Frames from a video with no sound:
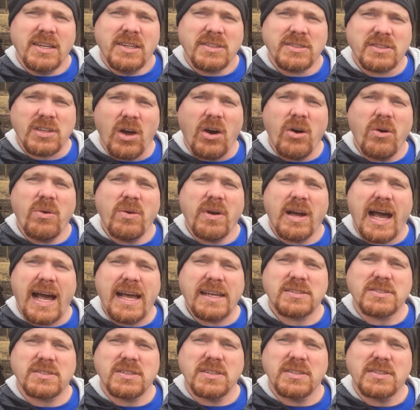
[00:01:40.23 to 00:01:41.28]
So I
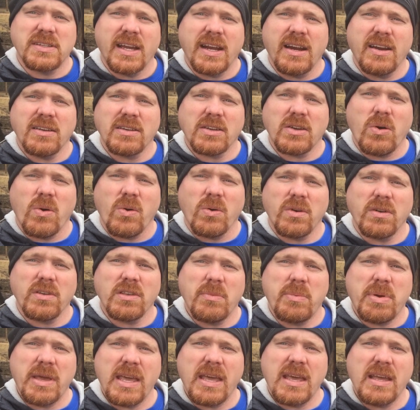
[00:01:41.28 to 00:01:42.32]
stood there in the corner of
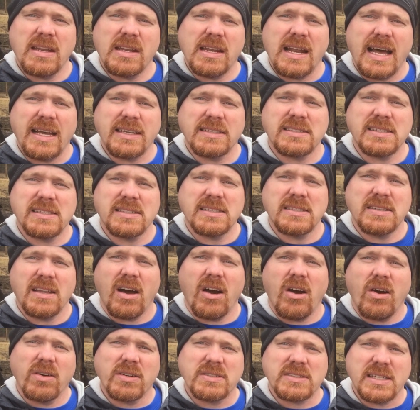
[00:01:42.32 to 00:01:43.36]
the pen, and I sent the
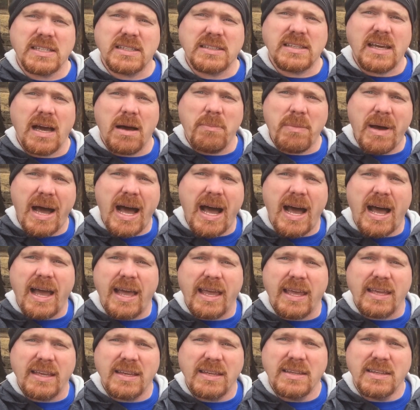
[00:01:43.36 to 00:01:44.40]
dog, said, come
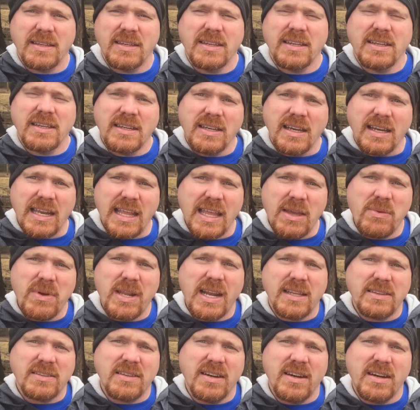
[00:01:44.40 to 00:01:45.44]
by. And he
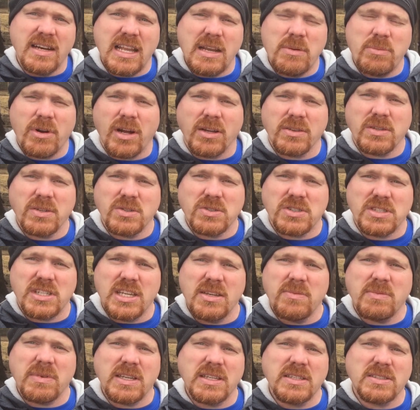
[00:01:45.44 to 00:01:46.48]
went out there and he brought those
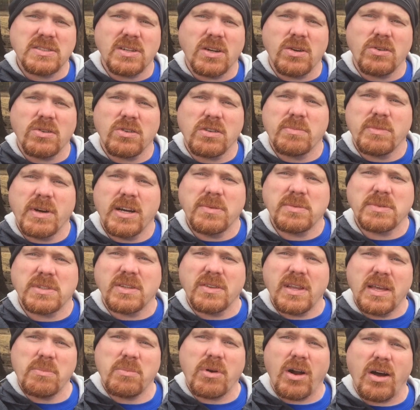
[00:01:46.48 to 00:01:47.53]
sheep and he circled them up
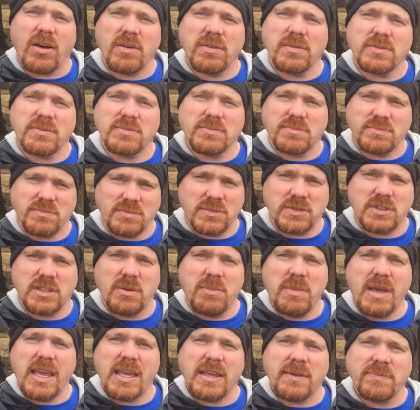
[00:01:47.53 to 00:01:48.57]
till they brought to
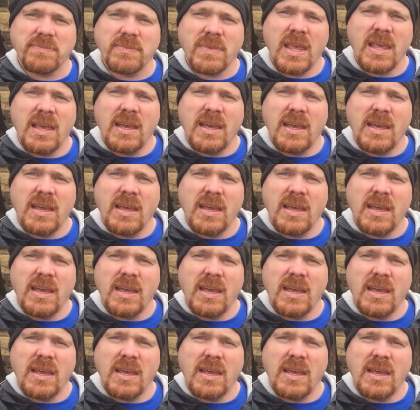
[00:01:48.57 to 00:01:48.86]
me.